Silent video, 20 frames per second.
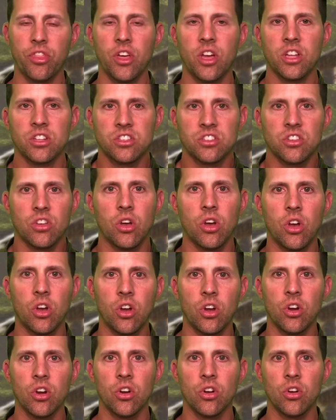thoughts
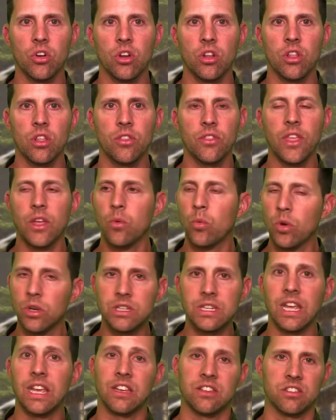are they
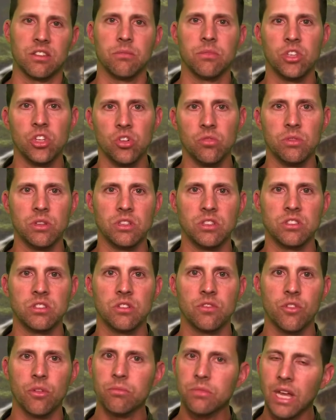would take some
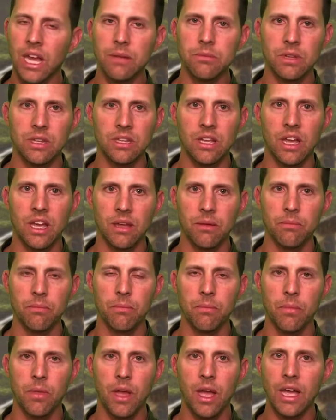humans from time to
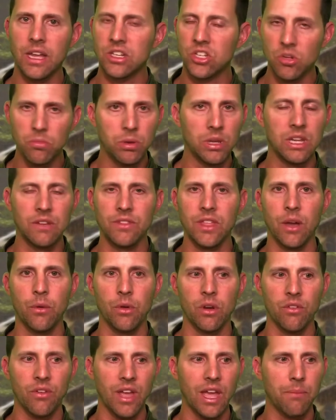time. I do believe that
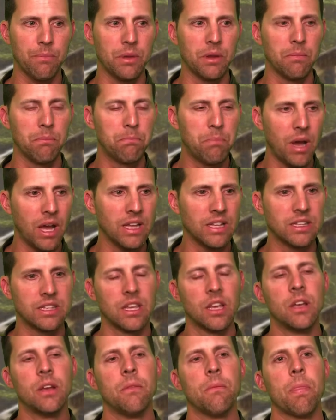would have happened,
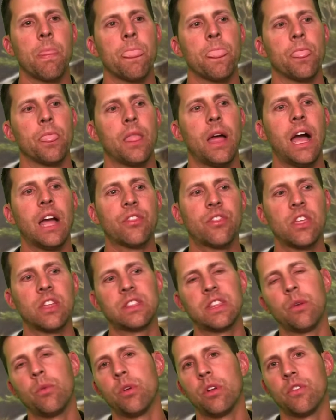but I
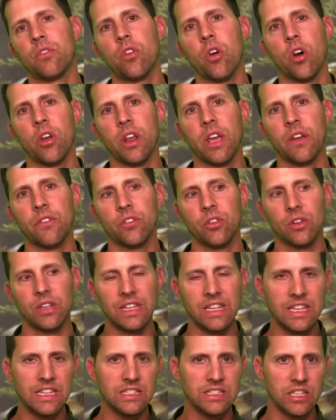think they would have gone after
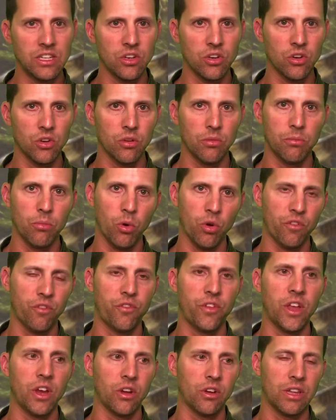easier, more
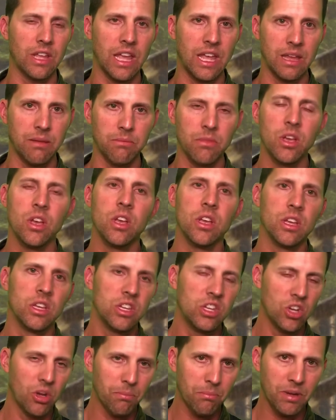fair game.
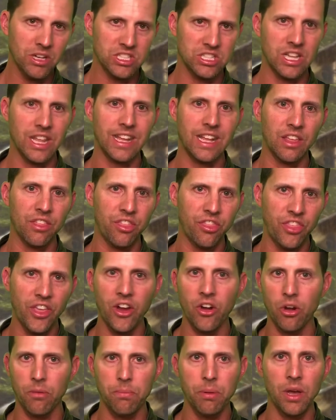You know, much like a
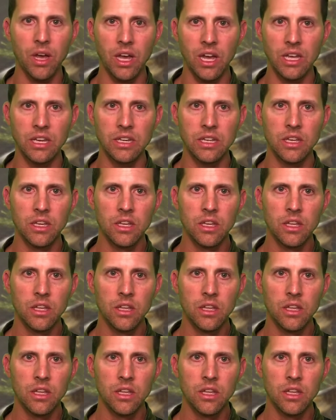theropod,